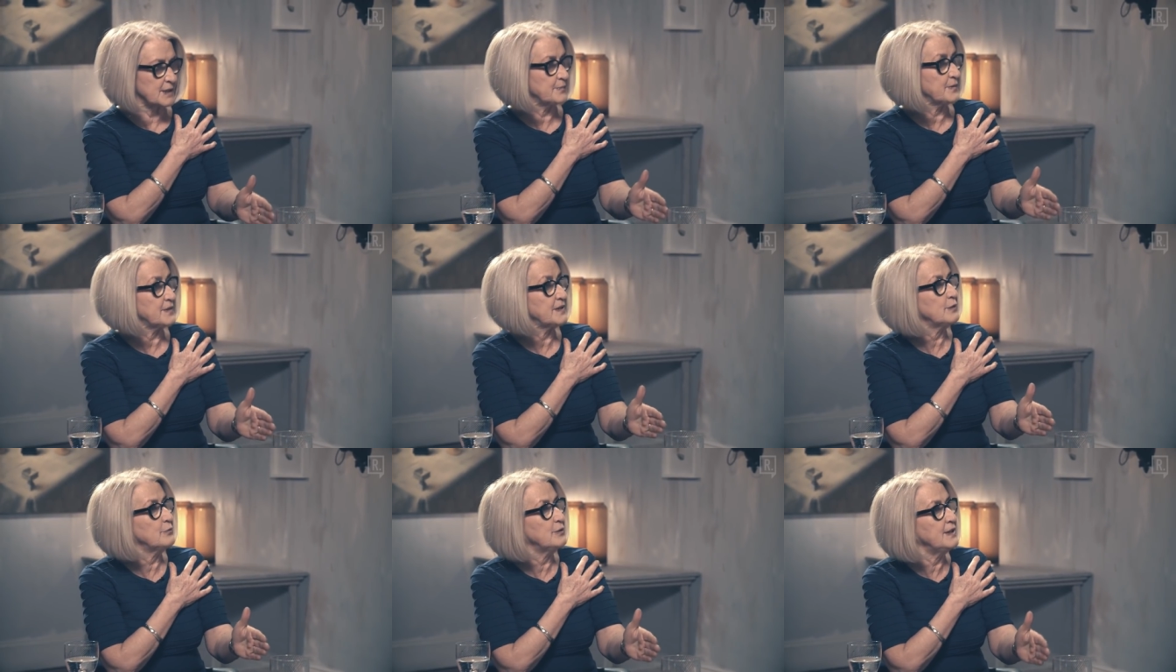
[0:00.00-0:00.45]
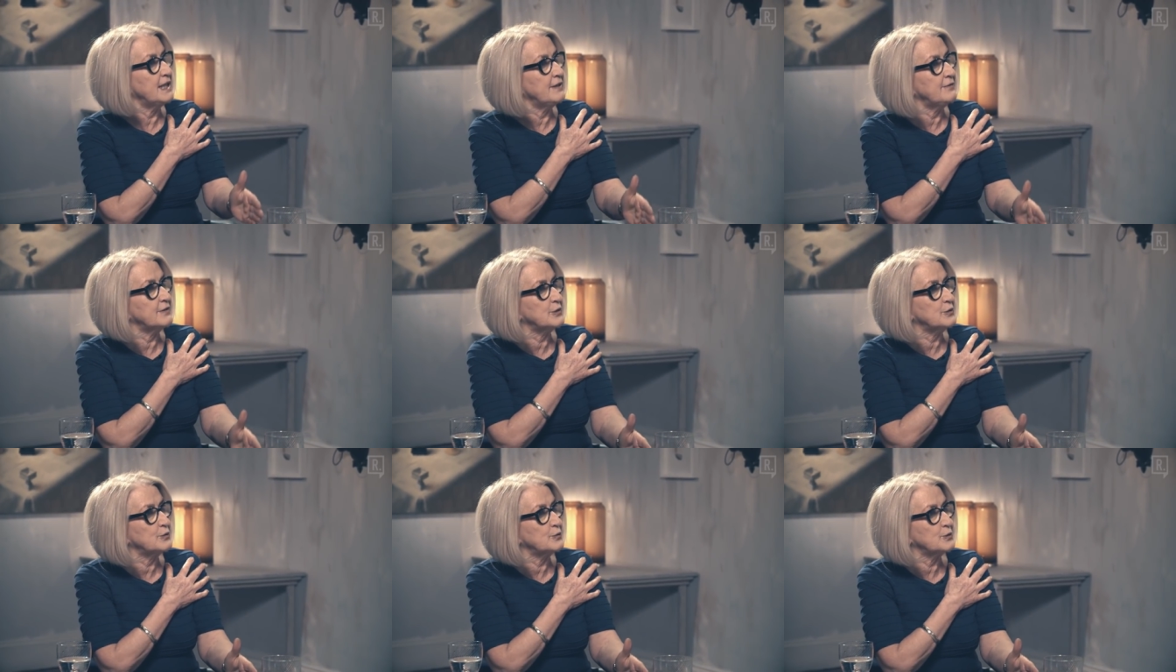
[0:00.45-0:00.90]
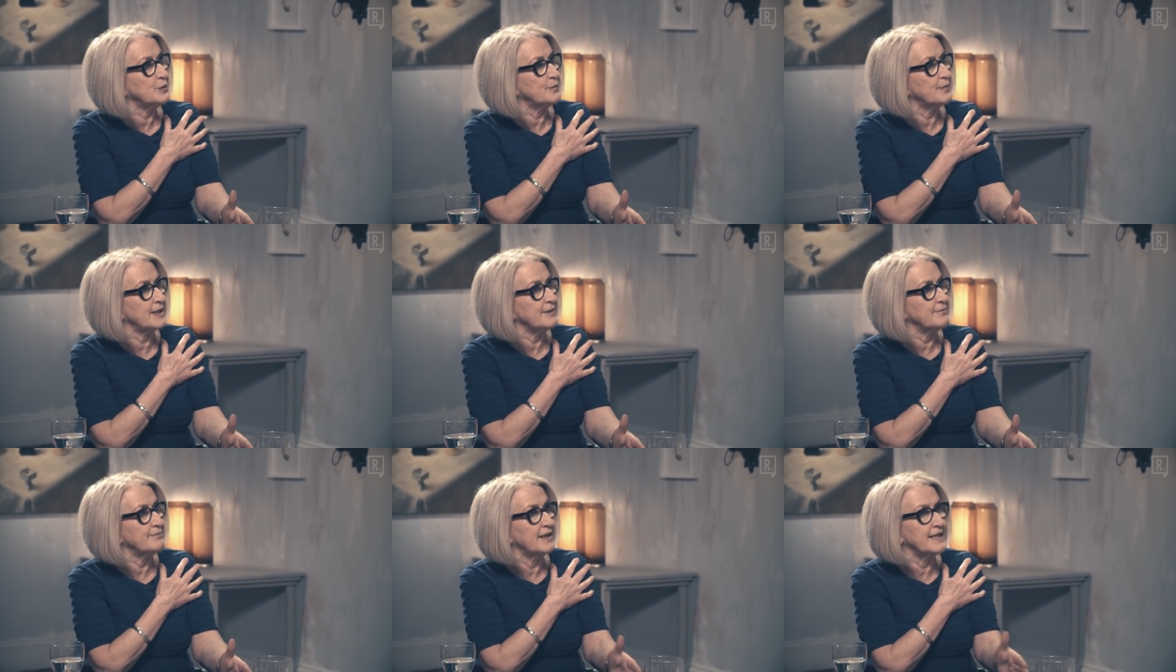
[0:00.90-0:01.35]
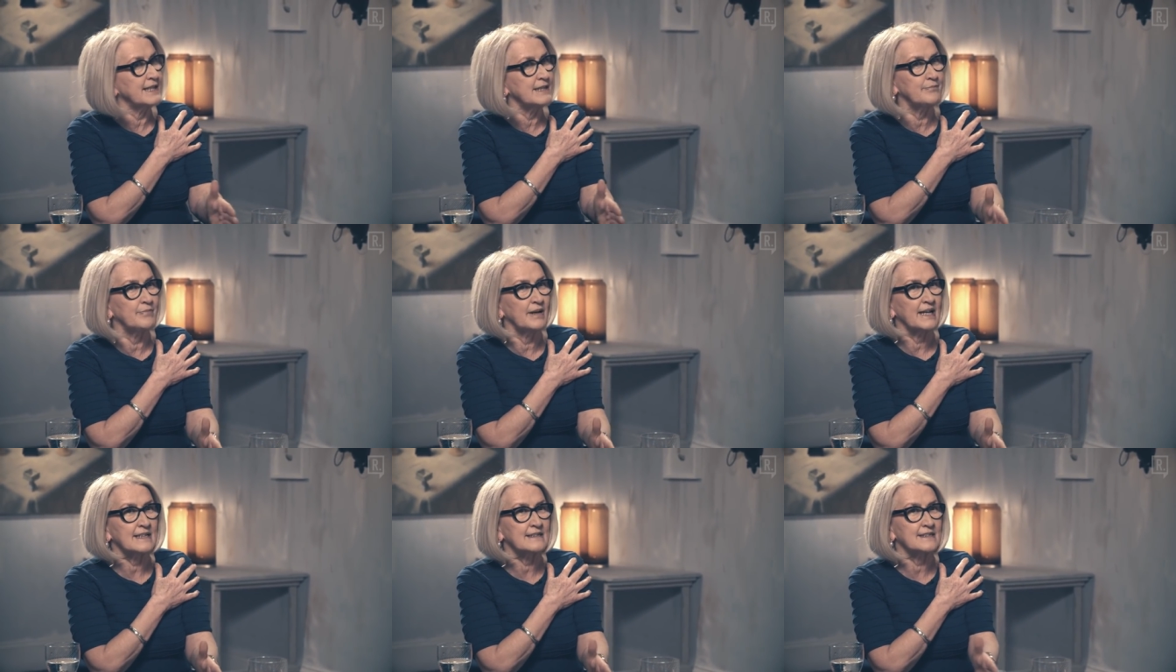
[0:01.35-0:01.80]
but they were never taught about money,
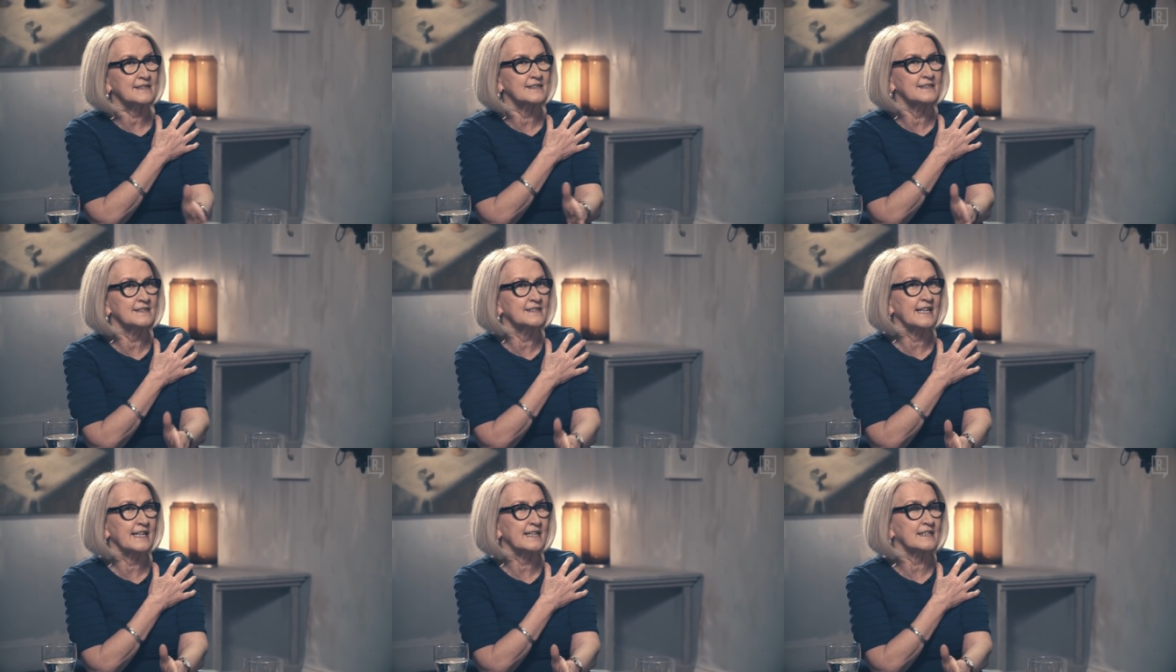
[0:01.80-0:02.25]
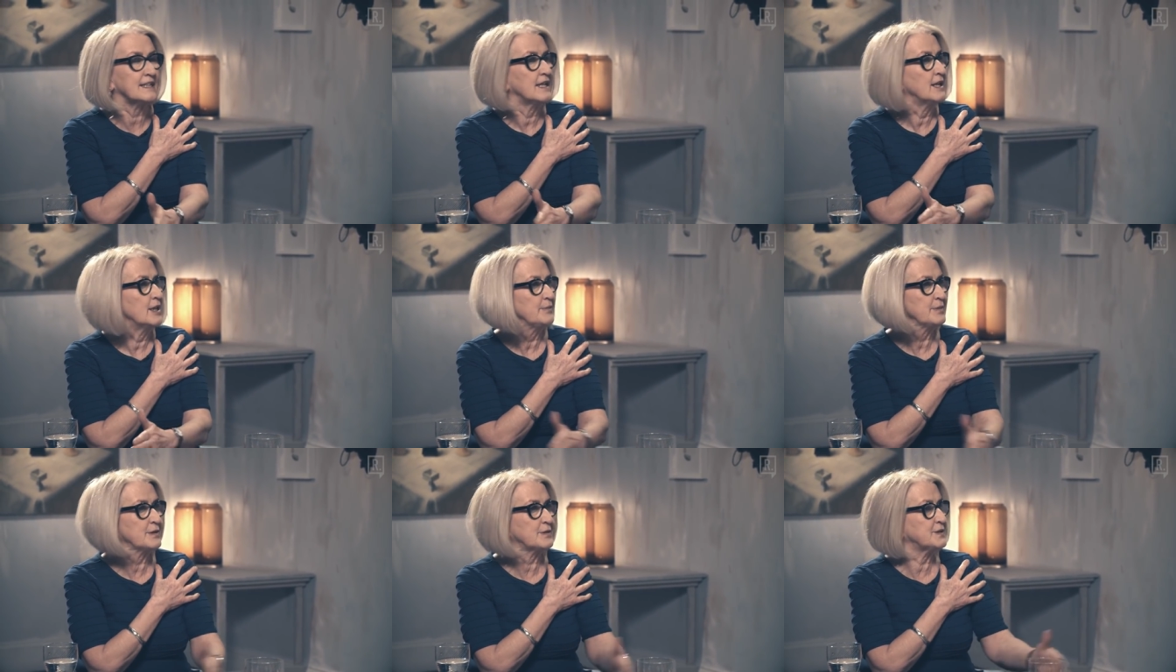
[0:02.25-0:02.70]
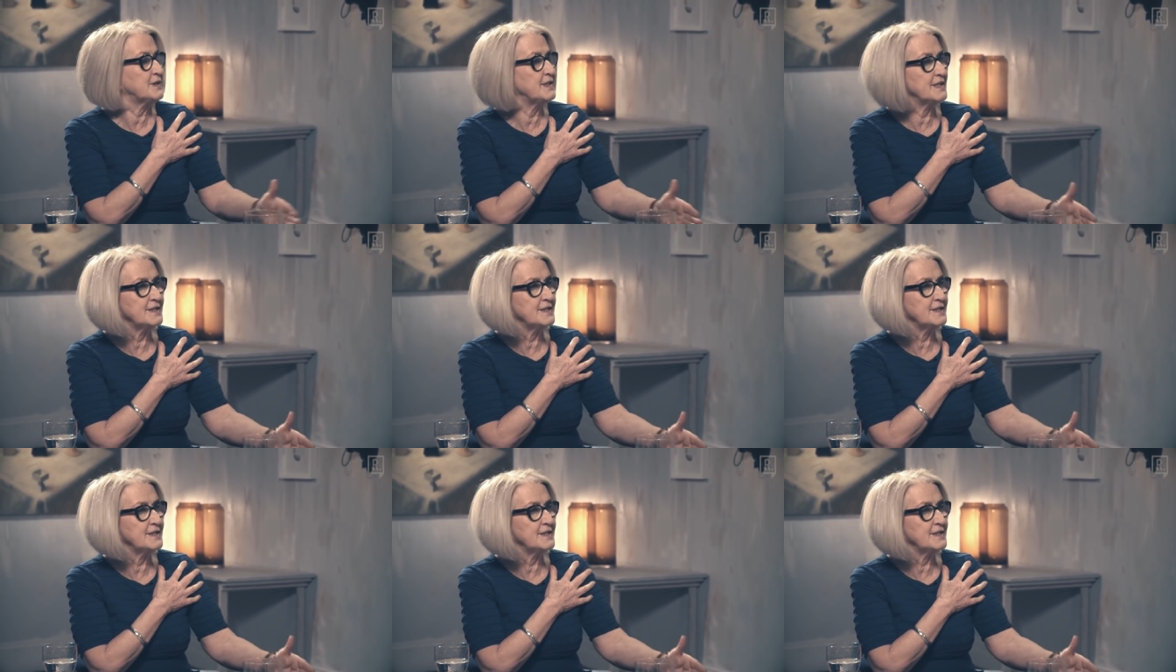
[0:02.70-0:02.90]
banks and debt, because